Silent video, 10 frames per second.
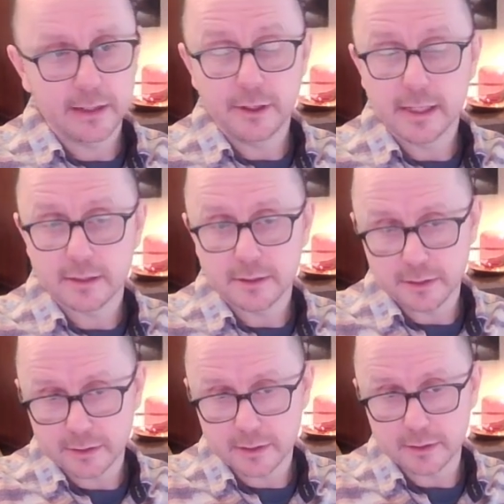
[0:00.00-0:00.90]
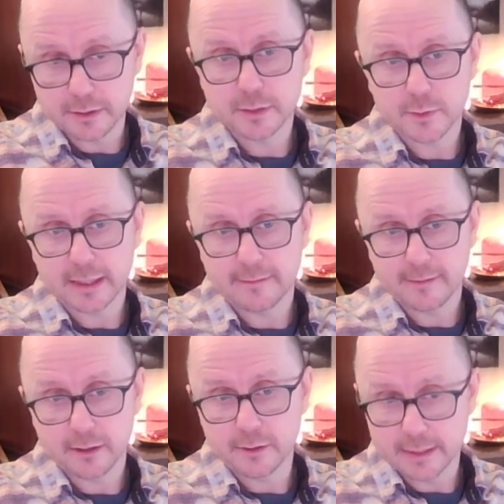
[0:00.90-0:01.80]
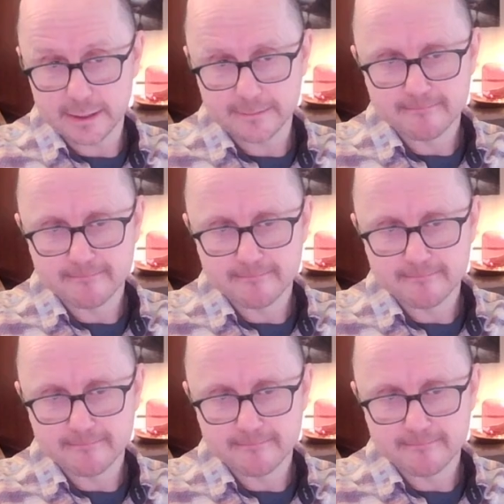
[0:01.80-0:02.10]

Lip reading: you need to deduce what that value is.